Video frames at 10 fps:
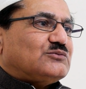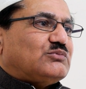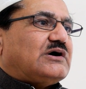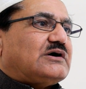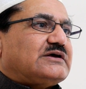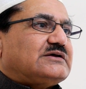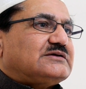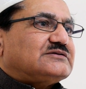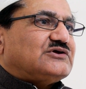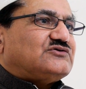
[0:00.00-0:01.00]
why
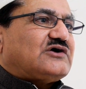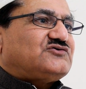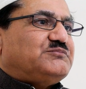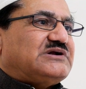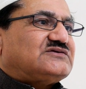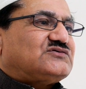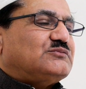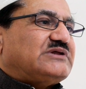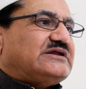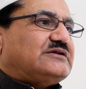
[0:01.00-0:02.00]
the Dutch built
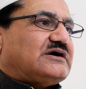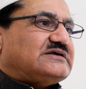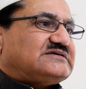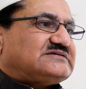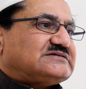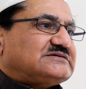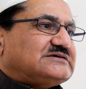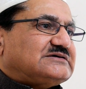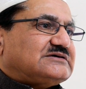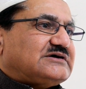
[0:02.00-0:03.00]
so many dikes.
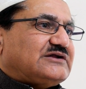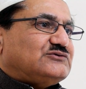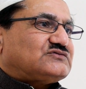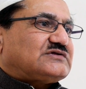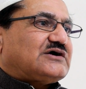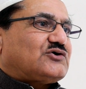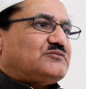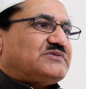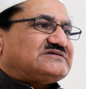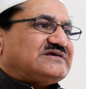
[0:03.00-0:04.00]
And you start
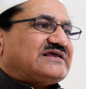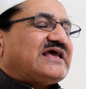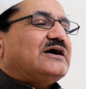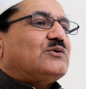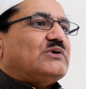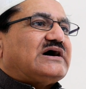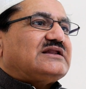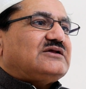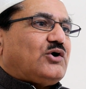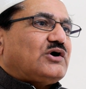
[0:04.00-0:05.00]
off by saying,
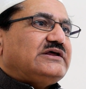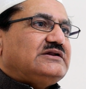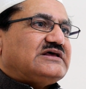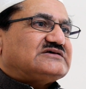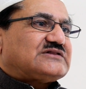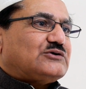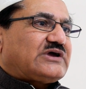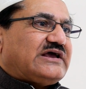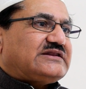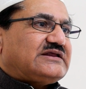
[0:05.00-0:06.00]
while Holland is
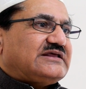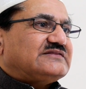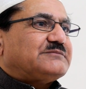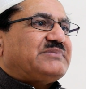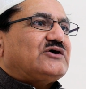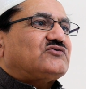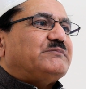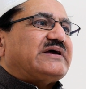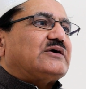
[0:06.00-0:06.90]
located in the Bay of